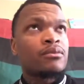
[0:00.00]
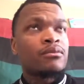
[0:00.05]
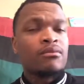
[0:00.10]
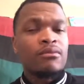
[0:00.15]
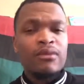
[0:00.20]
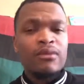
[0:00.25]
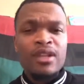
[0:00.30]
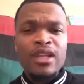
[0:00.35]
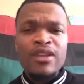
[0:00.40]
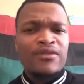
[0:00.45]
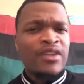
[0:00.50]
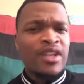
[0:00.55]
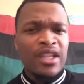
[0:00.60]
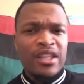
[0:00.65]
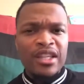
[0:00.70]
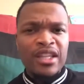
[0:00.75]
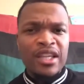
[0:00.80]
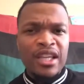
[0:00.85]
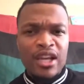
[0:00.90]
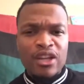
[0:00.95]
if
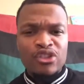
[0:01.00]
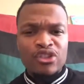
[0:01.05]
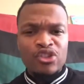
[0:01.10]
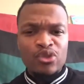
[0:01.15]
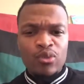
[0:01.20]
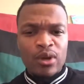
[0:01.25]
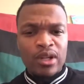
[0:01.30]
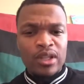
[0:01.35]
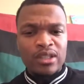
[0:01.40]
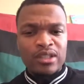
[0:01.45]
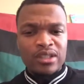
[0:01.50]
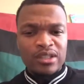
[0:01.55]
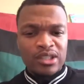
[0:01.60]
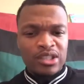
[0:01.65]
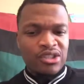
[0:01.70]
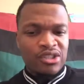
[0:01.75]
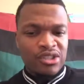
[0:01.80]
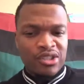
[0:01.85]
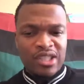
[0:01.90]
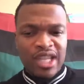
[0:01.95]
anything else you want to
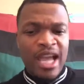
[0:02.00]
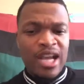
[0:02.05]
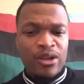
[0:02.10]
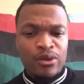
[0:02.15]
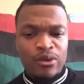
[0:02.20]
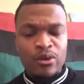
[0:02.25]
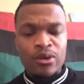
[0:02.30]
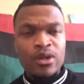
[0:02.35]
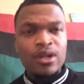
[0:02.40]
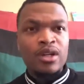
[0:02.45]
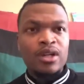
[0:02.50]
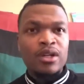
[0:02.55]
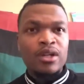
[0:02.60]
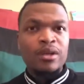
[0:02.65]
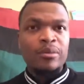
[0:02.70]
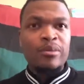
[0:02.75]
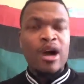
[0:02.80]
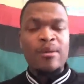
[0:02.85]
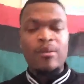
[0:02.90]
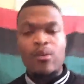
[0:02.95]
just tackle,
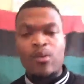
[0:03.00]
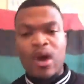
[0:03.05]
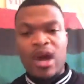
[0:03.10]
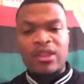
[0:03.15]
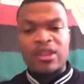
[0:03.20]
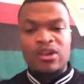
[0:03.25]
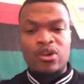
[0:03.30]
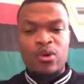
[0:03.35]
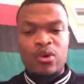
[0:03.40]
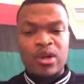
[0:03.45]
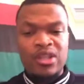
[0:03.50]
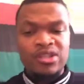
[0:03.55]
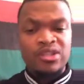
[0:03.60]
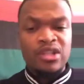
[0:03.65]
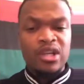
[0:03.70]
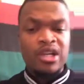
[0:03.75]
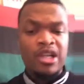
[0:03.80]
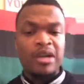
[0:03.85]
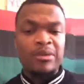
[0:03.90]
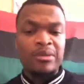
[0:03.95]
Baba, while the questions are
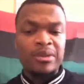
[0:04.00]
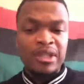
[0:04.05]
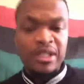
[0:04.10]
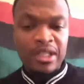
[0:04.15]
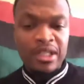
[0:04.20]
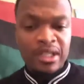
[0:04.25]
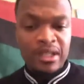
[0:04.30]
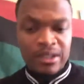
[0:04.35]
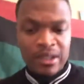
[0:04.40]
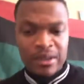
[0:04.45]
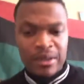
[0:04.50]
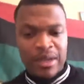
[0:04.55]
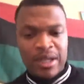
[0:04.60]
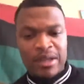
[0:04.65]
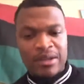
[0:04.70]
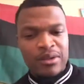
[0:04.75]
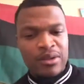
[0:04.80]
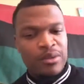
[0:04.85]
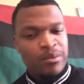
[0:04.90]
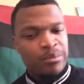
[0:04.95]
coming in,
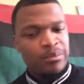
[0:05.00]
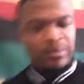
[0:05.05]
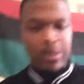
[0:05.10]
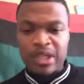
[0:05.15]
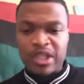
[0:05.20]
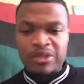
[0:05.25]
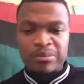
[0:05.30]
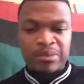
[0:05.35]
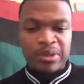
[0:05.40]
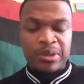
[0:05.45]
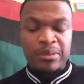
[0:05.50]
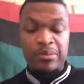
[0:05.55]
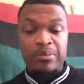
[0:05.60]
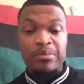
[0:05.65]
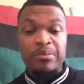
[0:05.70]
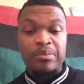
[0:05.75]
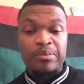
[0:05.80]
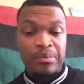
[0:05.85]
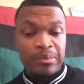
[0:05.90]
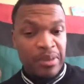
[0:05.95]
and please
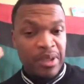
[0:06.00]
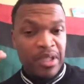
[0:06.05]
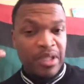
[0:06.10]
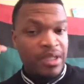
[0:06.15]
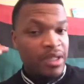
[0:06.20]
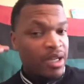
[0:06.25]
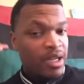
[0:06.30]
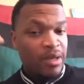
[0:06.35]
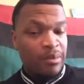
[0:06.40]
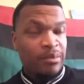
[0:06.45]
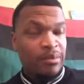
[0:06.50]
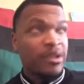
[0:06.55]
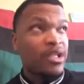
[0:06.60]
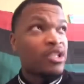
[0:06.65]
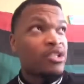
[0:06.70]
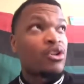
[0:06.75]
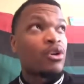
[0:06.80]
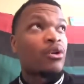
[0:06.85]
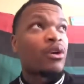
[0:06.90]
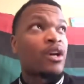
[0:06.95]
please
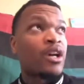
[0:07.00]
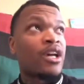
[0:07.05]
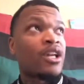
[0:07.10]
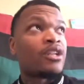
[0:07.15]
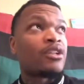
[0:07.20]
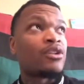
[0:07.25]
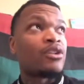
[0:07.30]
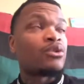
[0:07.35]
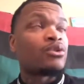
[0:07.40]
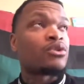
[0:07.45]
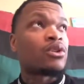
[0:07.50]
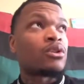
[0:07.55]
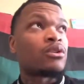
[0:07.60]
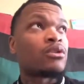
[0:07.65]
go ahead and do so.